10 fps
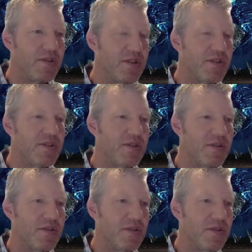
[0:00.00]

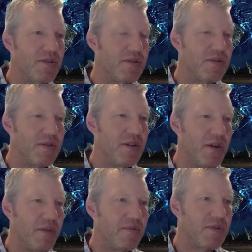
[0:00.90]
Just,
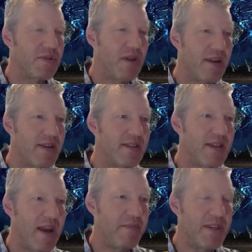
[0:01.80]
to
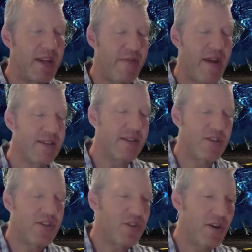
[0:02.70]
understand, and particularly as an
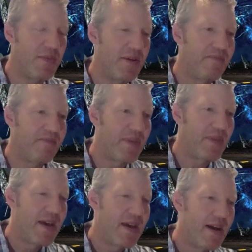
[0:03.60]
astronomer,
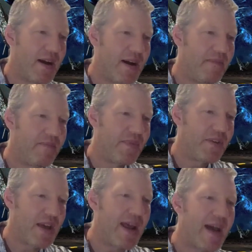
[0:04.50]
an
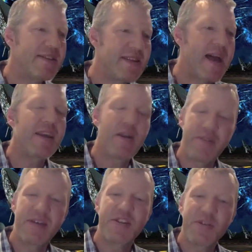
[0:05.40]
understanding of
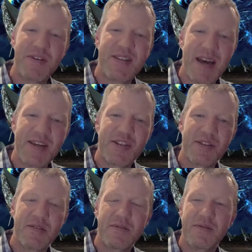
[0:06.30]
the
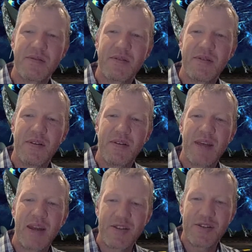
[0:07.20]
instrumentation
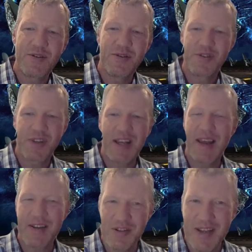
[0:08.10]
that is used to
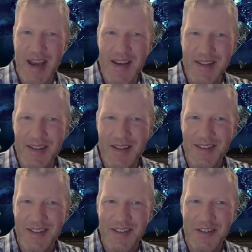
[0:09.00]
collect your data
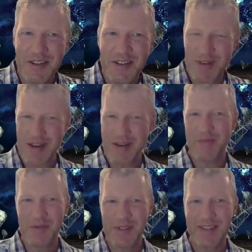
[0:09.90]
is really
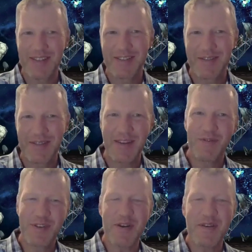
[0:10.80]
important. Right?
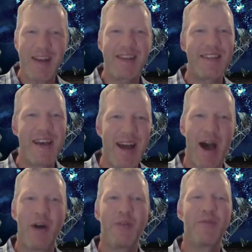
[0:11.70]
If you don't understand
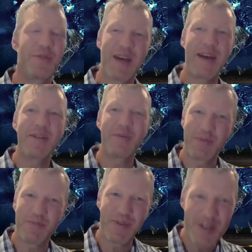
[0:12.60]
how your data was
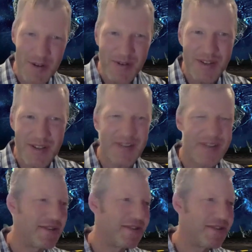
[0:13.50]
produced,